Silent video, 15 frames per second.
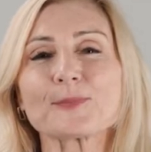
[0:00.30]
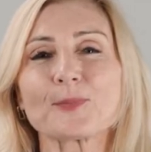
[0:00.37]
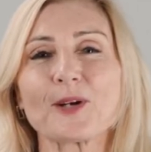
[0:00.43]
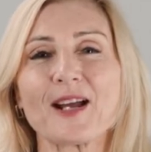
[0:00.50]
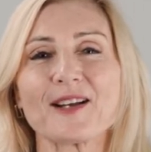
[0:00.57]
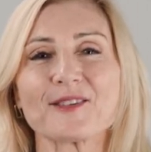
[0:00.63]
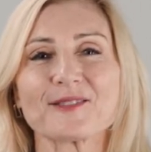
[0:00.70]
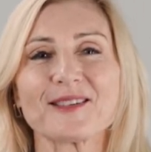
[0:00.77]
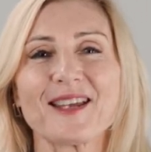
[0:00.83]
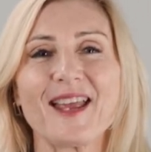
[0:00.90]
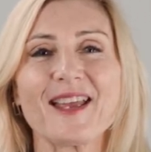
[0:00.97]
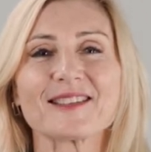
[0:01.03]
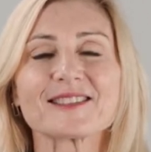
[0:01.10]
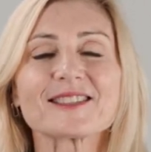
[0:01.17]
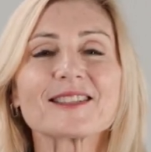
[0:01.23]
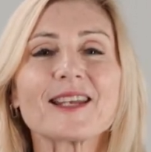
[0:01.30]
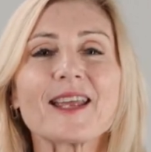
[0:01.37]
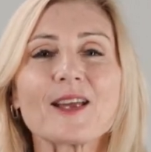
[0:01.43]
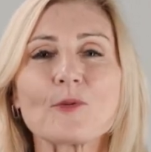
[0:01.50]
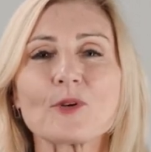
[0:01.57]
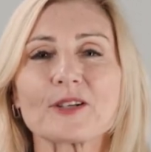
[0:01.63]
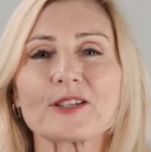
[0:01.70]
Brown, and today
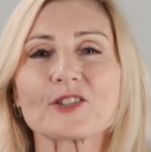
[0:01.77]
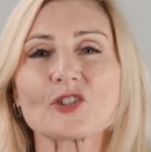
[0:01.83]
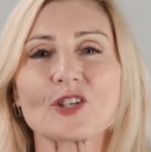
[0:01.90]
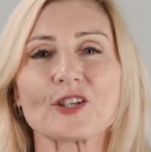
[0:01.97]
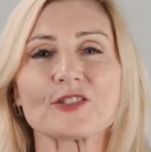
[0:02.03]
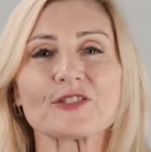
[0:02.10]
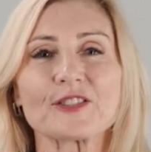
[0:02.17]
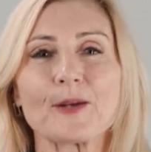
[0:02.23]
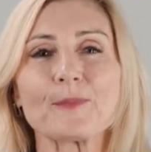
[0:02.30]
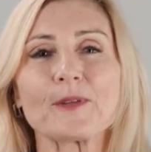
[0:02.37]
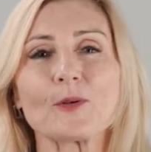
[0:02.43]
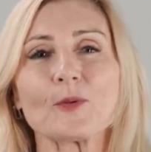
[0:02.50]
I want to share something